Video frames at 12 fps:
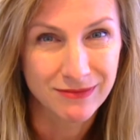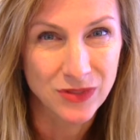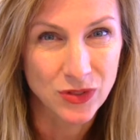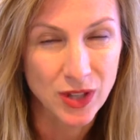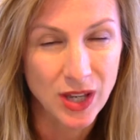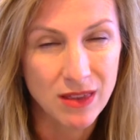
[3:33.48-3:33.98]

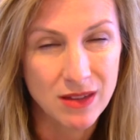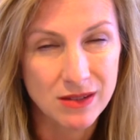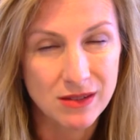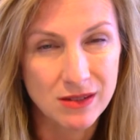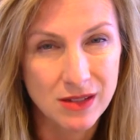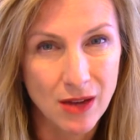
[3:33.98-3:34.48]
Okay, this
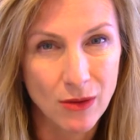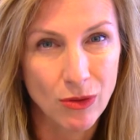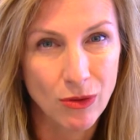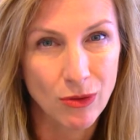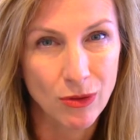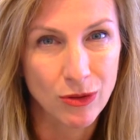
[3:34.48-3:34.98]
is not
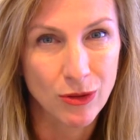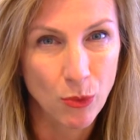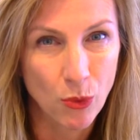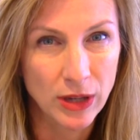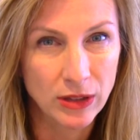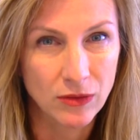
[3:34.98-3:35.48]
the
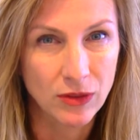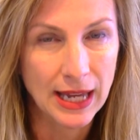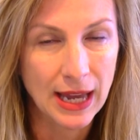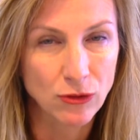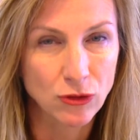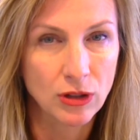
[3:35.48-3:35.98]
point of the
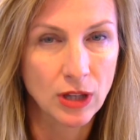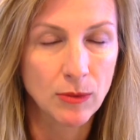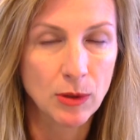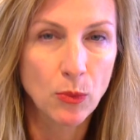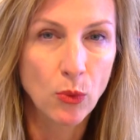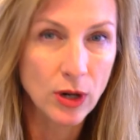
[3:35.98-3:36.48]
counterclaim.
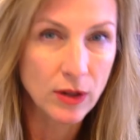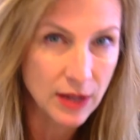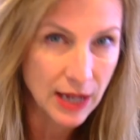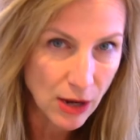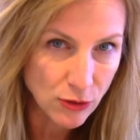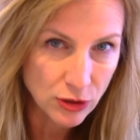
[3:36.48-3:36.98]
The point of the
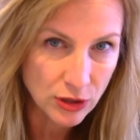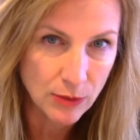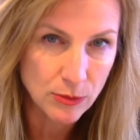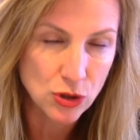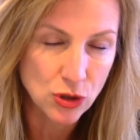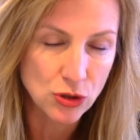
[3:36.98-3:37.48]

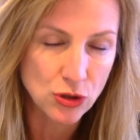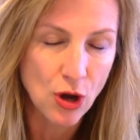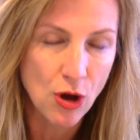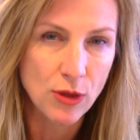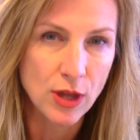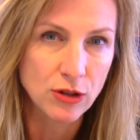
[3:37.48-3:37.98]
counterclaim is to
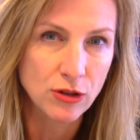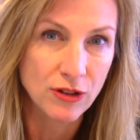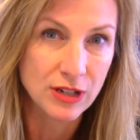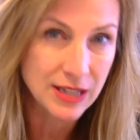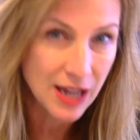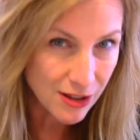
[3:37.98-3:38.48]
show that you're
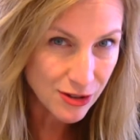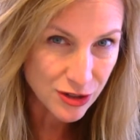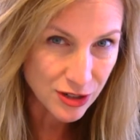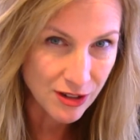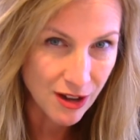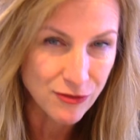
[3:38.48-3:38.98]

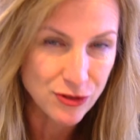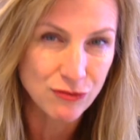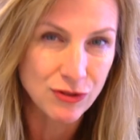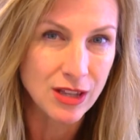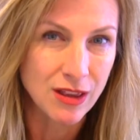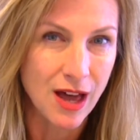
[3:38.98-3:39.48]
intelligent enough to
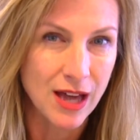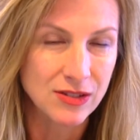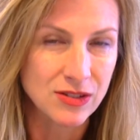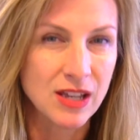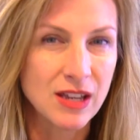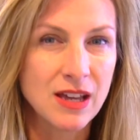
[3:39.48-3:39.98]

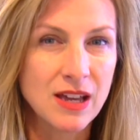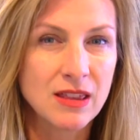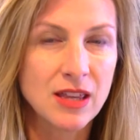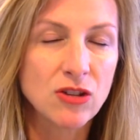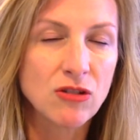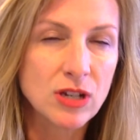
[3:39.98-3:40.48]
realize
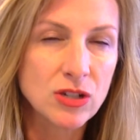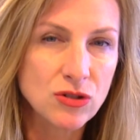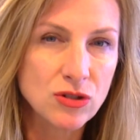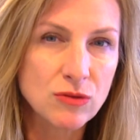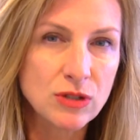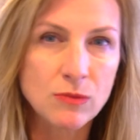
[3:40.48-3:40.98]
that your
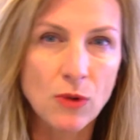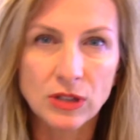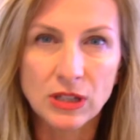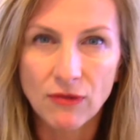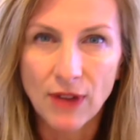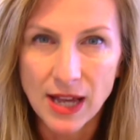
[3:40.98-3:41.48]
issue is
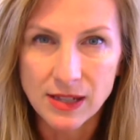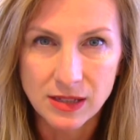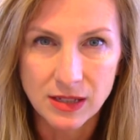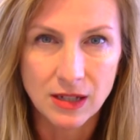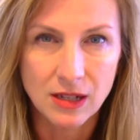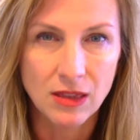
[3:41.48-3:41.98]

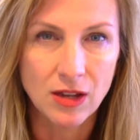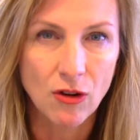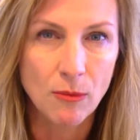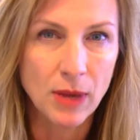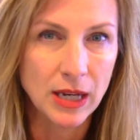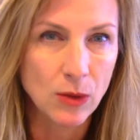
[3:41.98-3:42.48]
multifaceted and there are
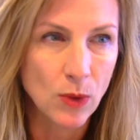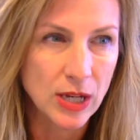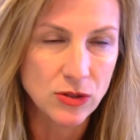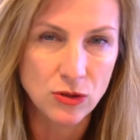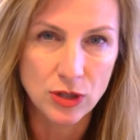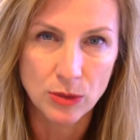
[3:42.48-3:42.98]
many
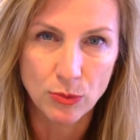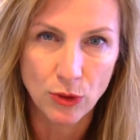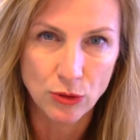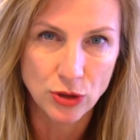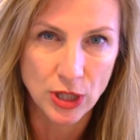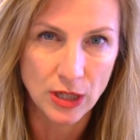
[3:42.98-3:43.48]
ways you can
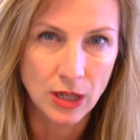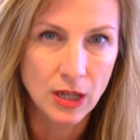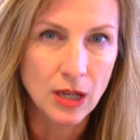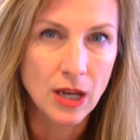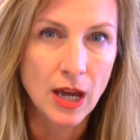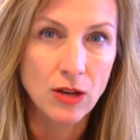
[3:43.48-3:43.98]
approach it,
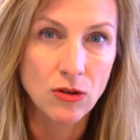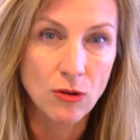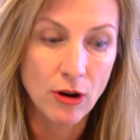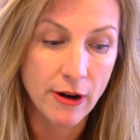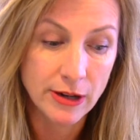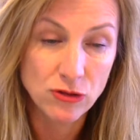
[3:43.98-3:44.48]
and you
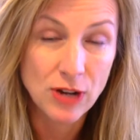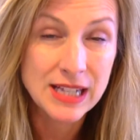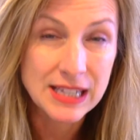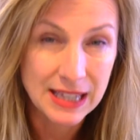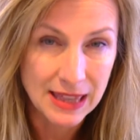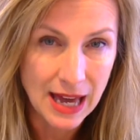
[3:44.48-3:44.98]
are
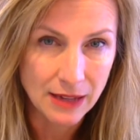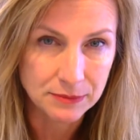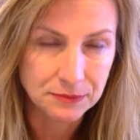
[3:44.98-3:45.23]
addressing that.